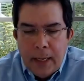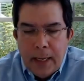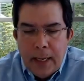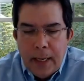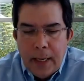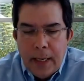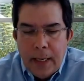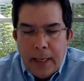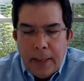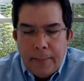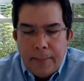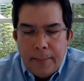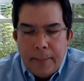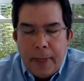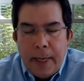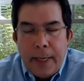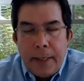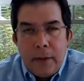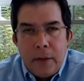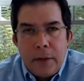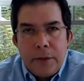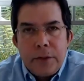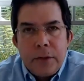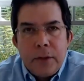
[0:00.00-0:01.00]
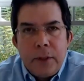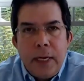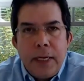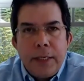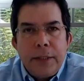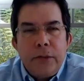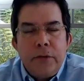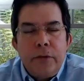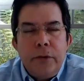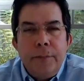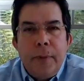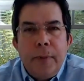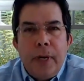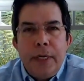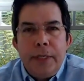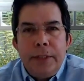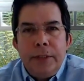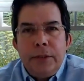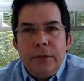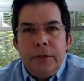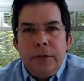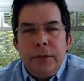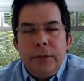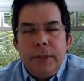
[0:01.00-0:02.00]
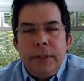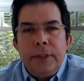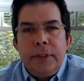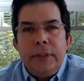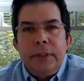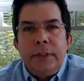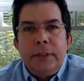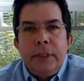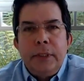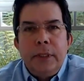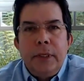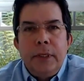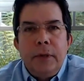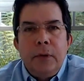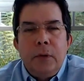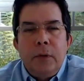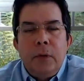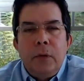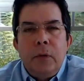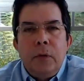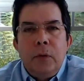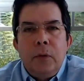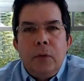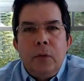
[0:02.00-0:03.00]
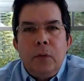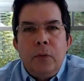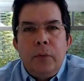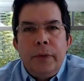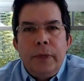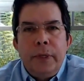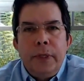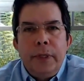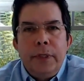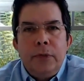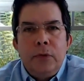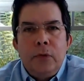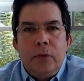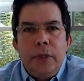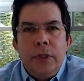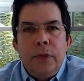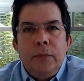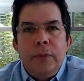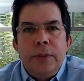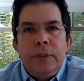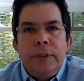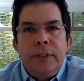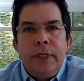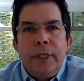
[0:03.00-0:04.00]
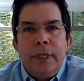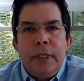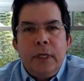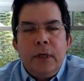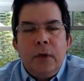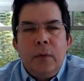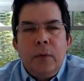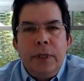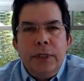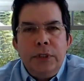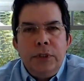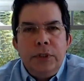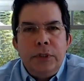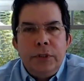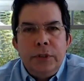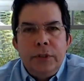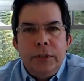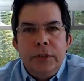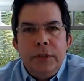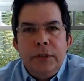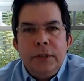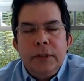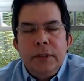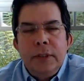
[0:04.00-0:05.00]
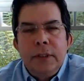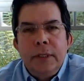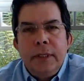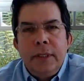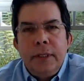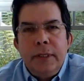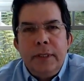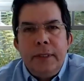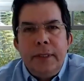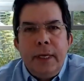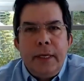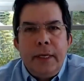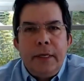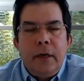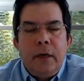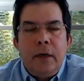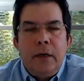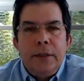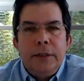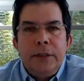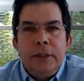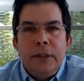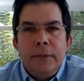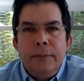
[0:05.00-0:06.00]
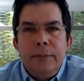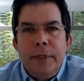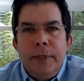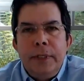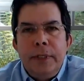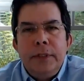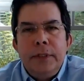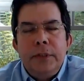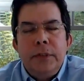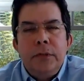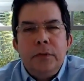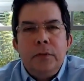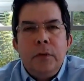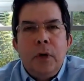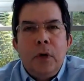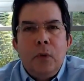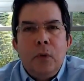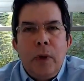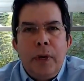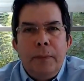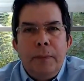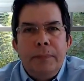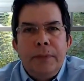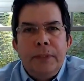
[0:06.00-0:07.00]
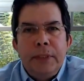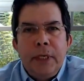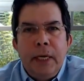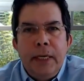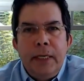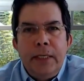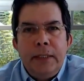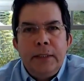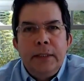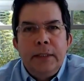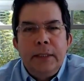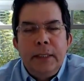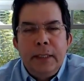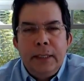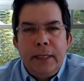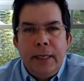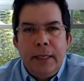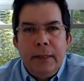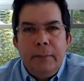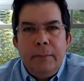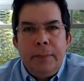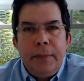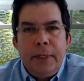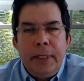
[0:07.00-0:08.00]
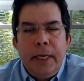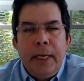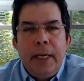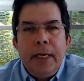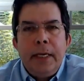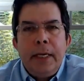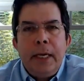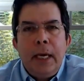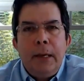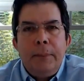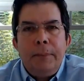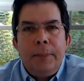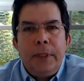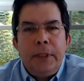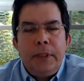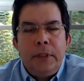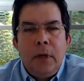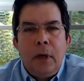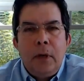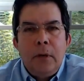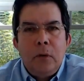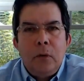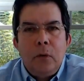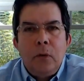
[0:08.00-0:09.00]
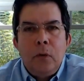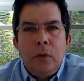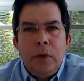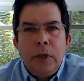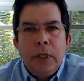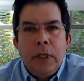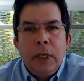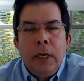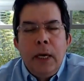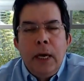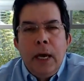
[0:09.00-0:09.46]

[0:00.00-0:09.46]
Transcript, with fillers: I'd also like to remind you that Dori will take questions that are submitted through our website, again, BAAKP.org.